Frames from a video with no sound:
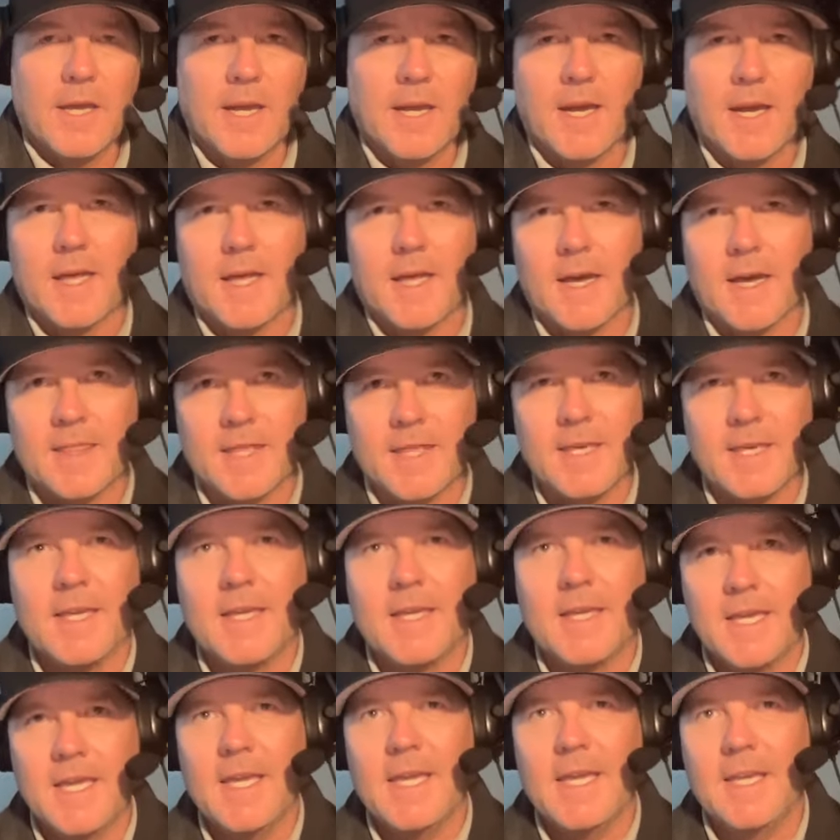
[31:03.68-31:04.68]
And I
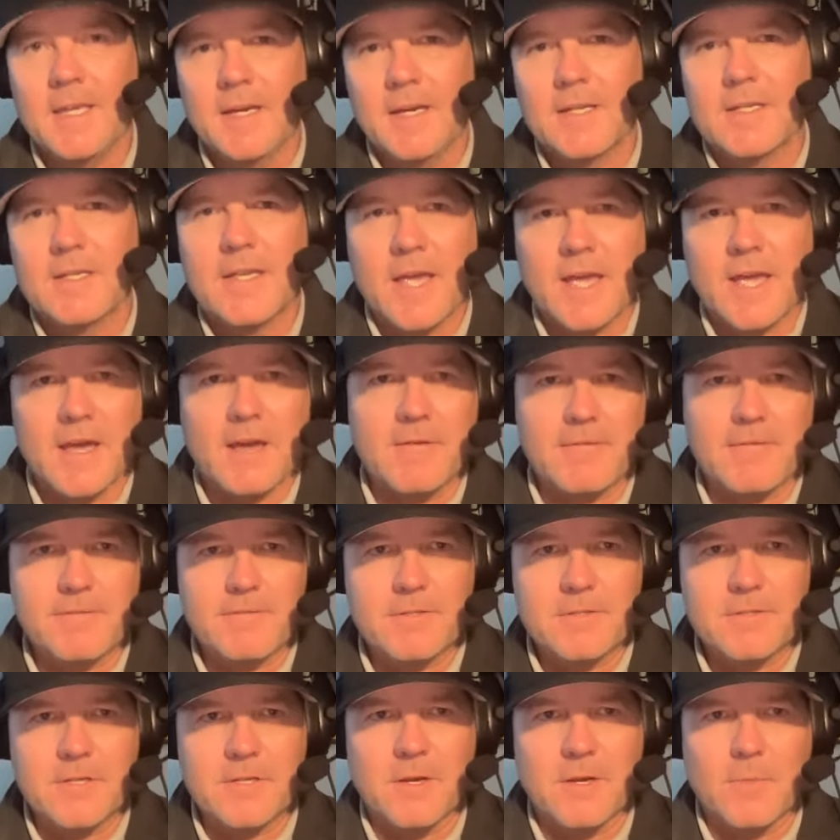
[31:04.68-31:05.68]
think Key does have
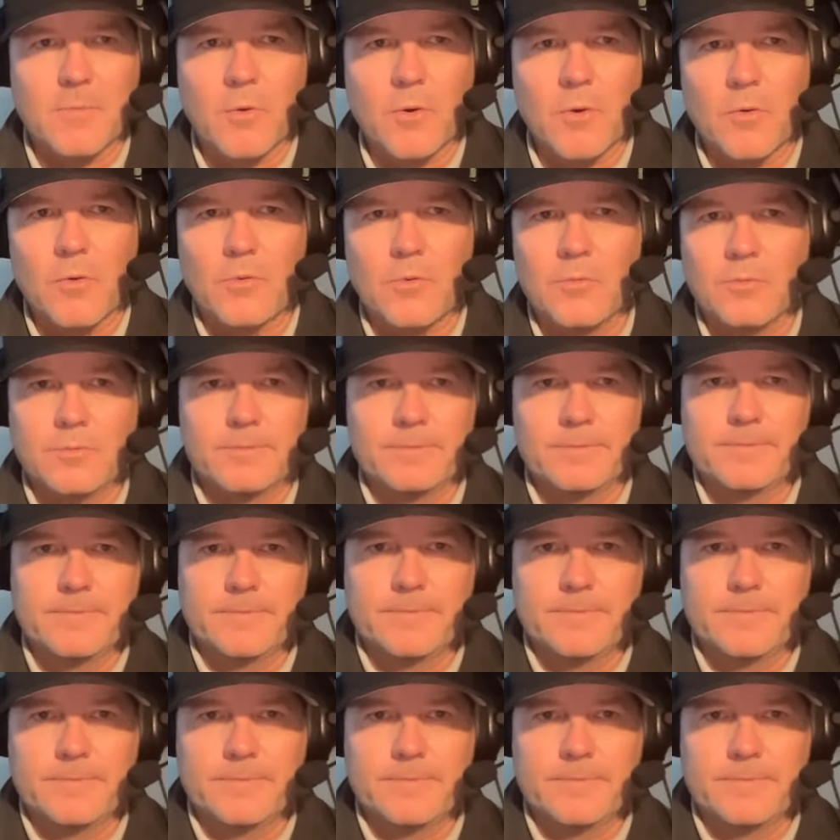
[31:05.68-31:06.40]
sub role